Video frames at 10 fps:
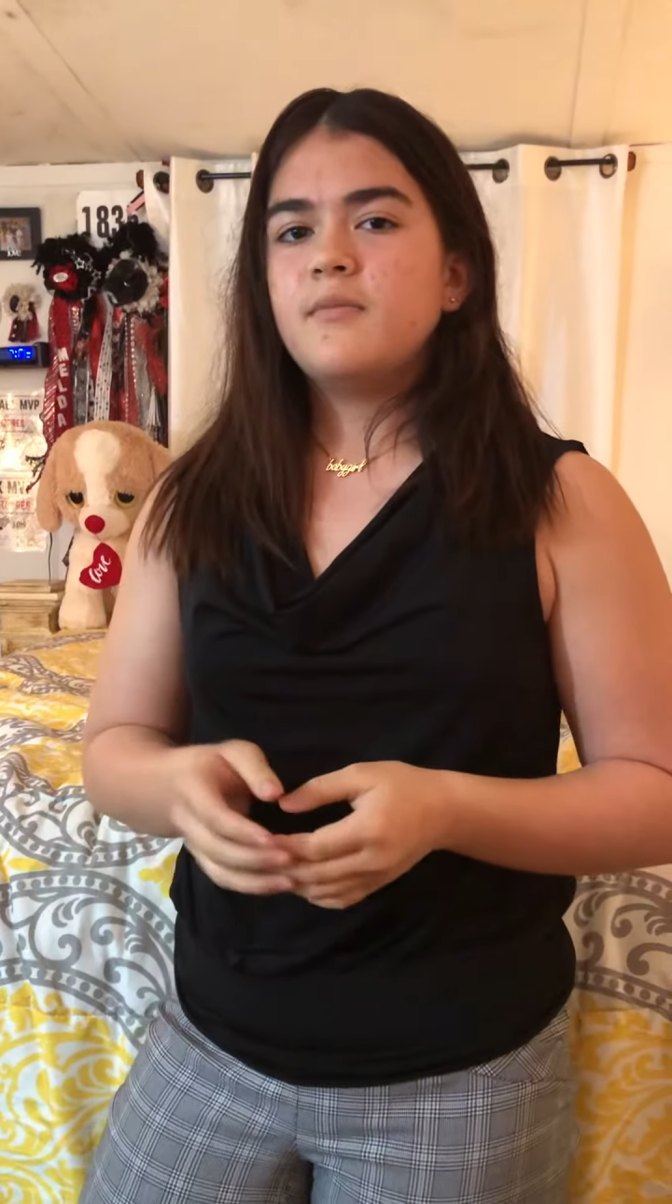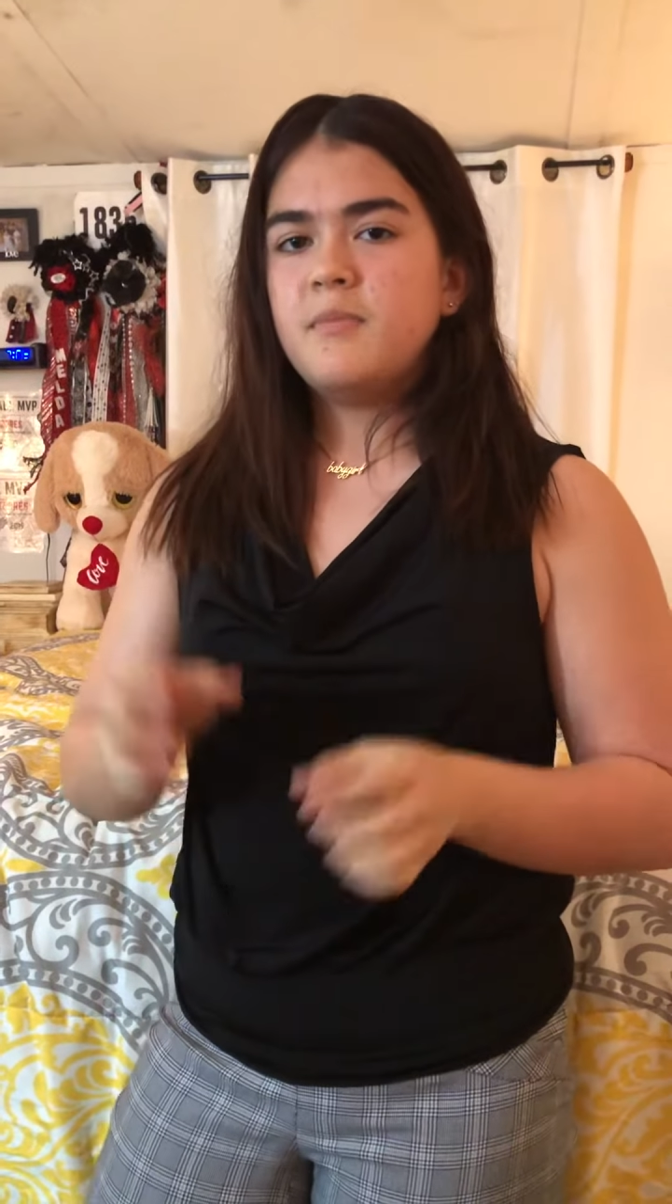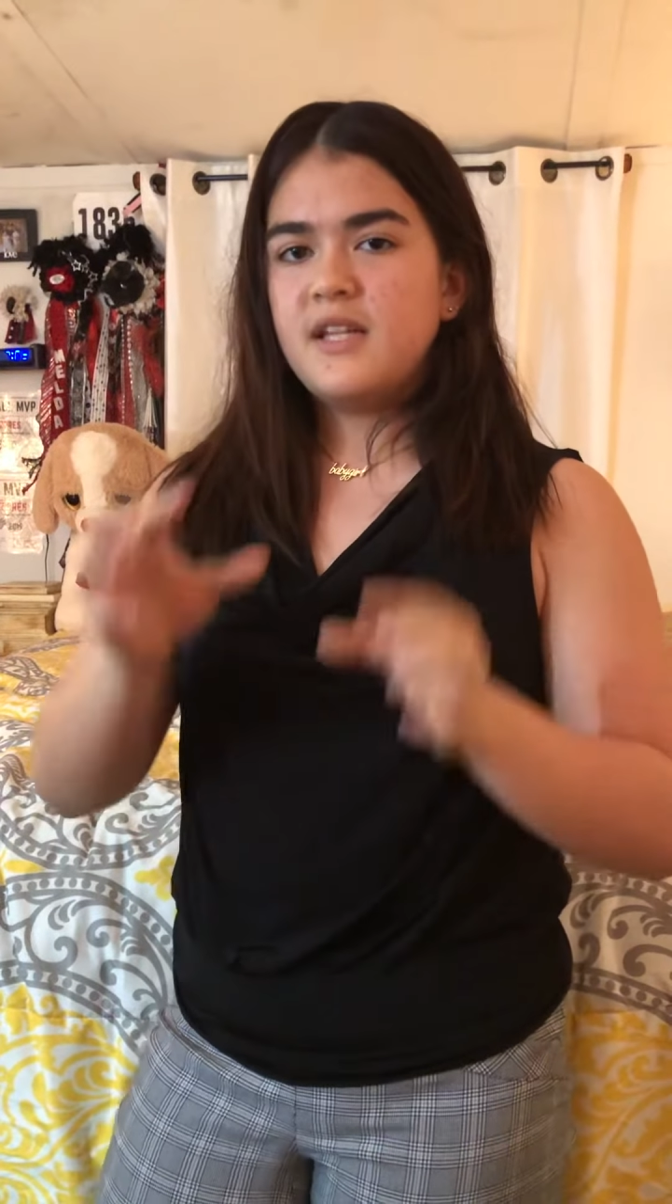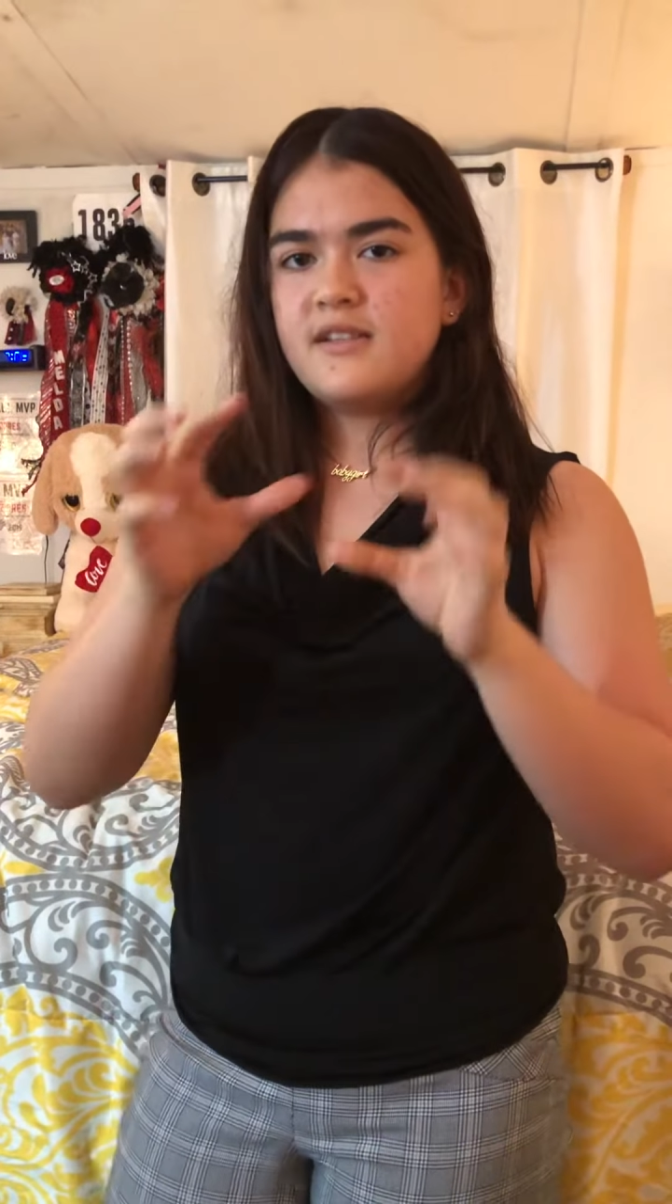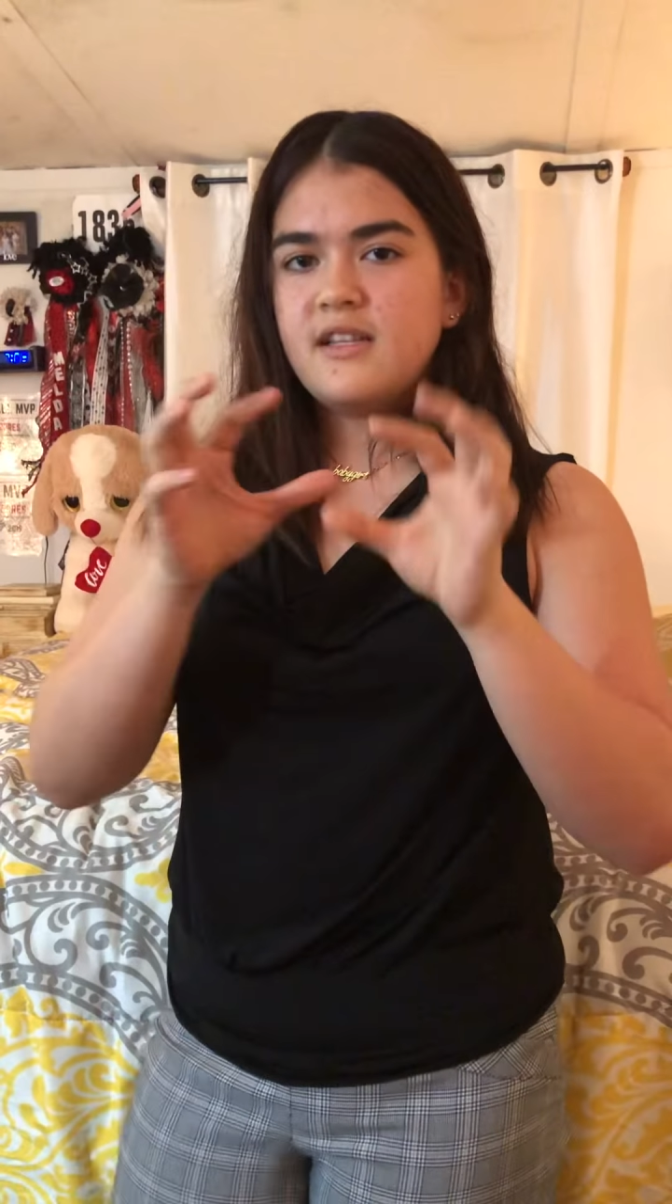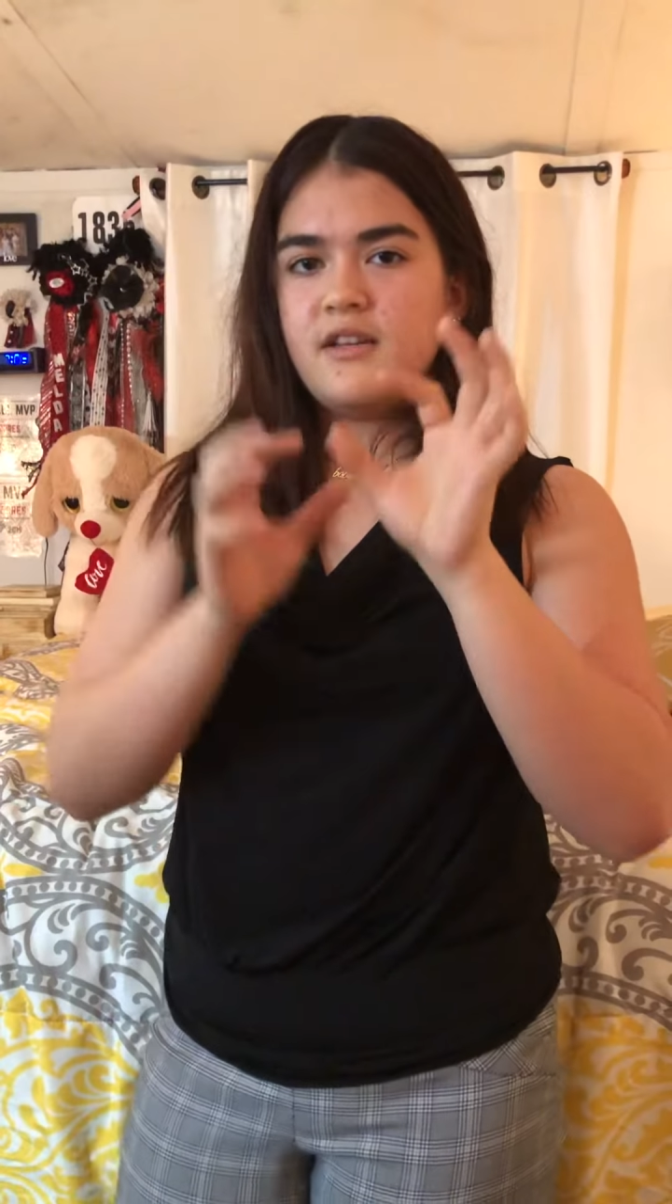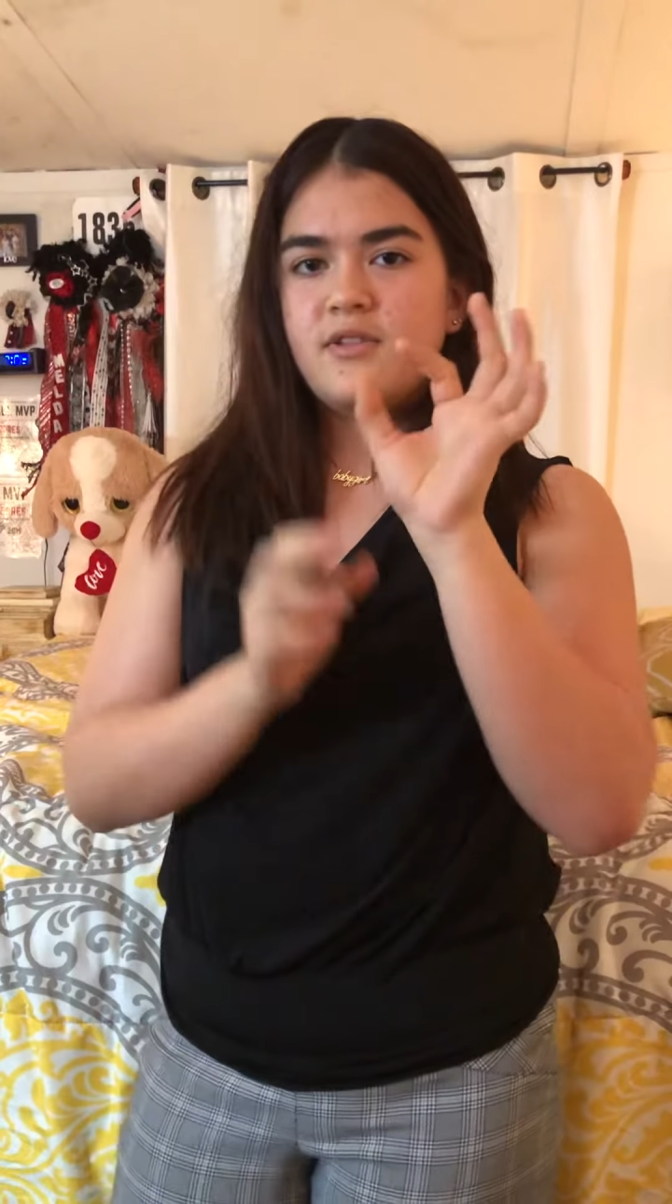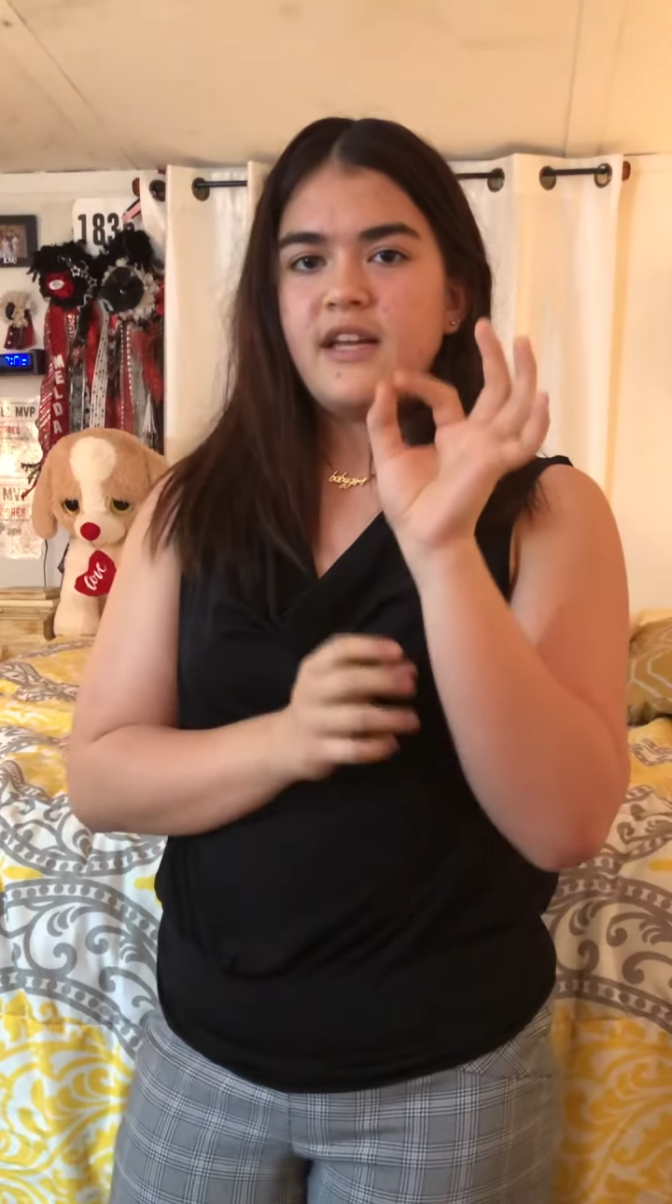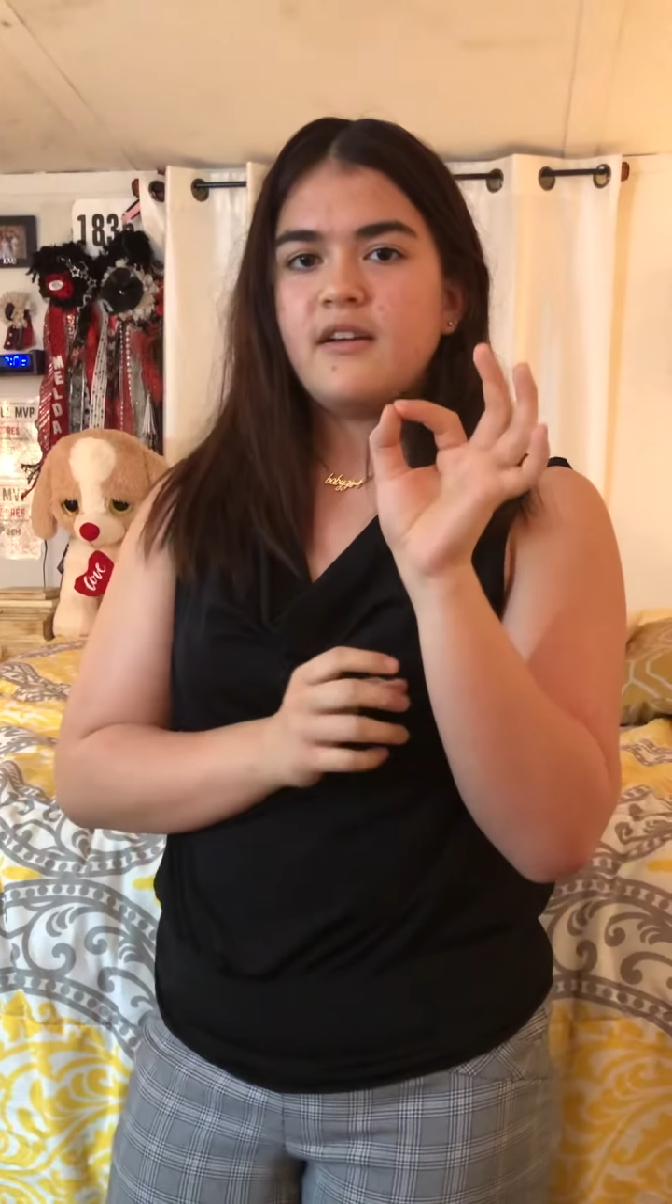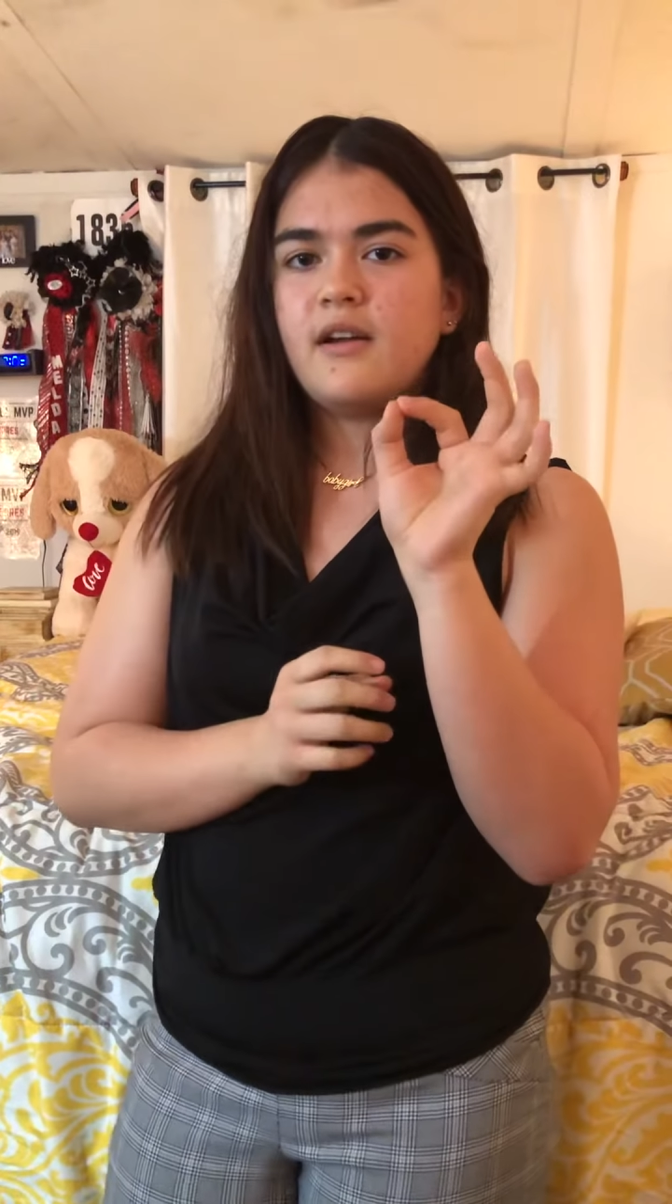means that you take